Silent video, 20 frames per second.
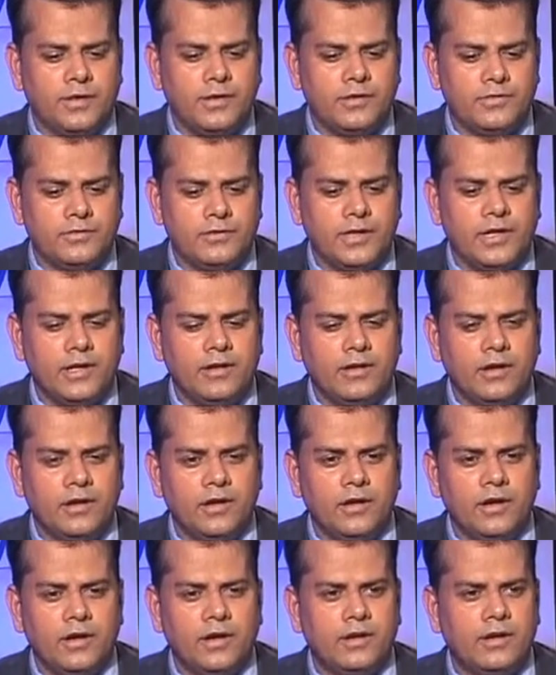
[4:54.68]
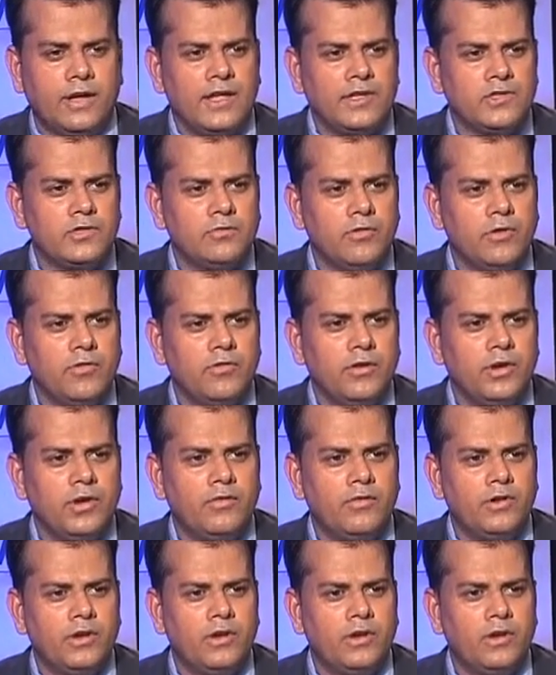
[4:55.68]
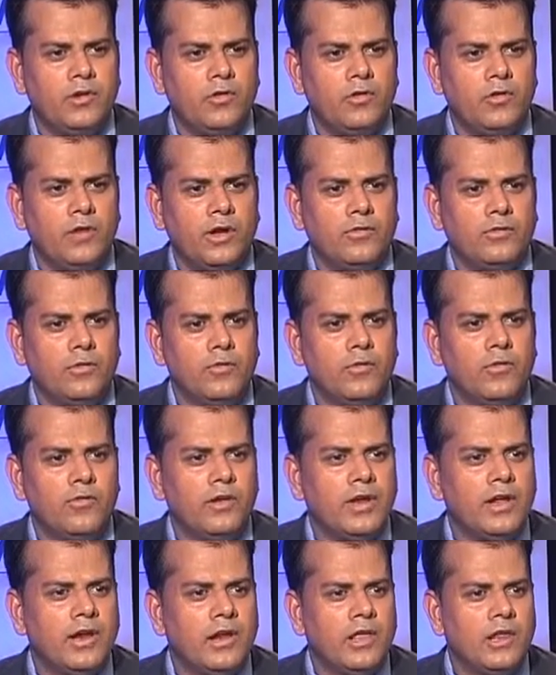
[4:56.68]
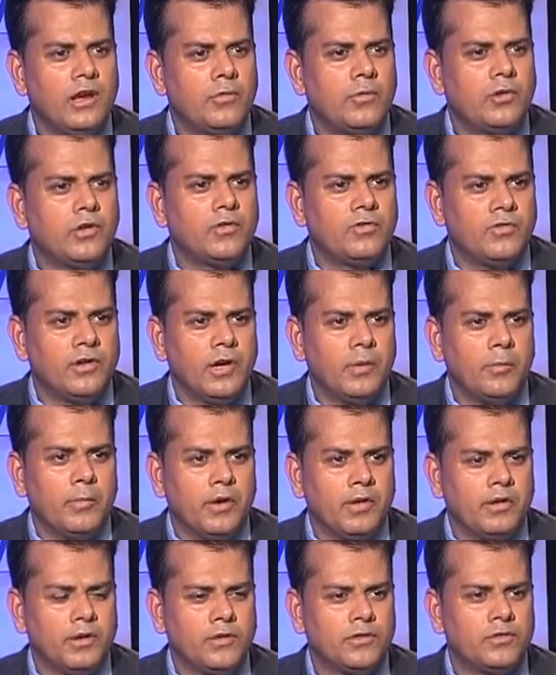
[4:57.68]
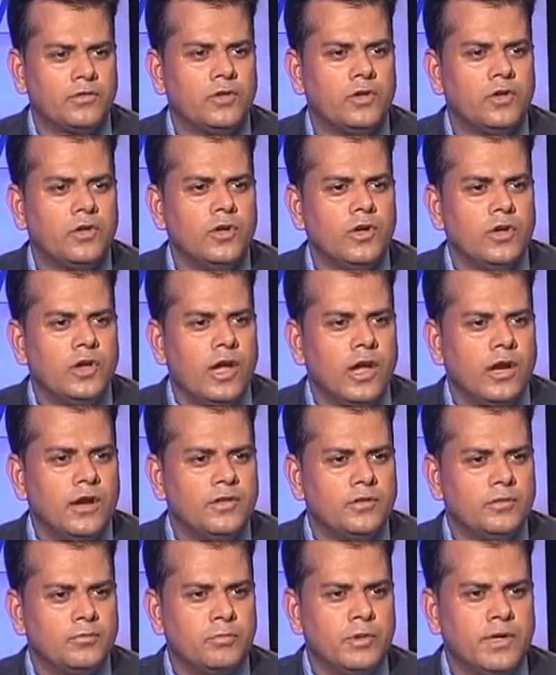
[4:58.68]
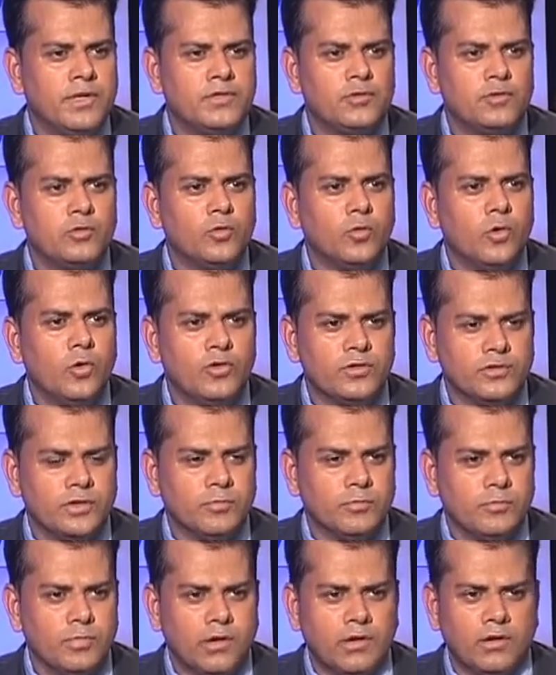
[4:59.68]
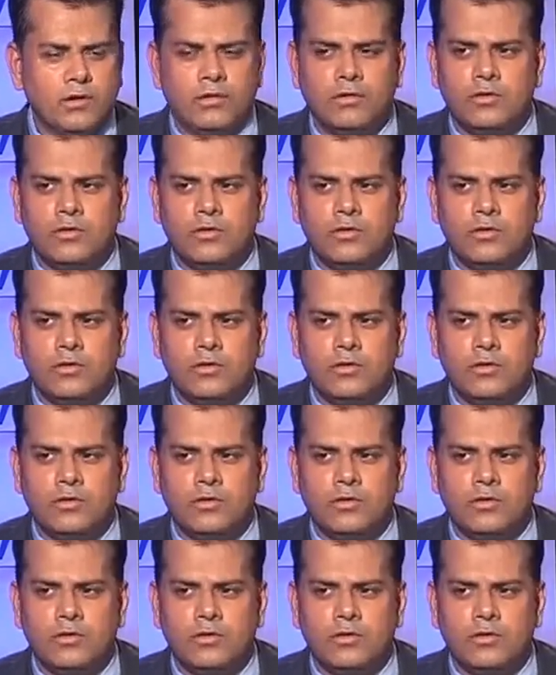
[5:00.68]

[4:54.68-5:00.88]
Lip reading: I said earlier, it has to be very, very, you have to be very clear about the fundamentals. And it's best to go simple.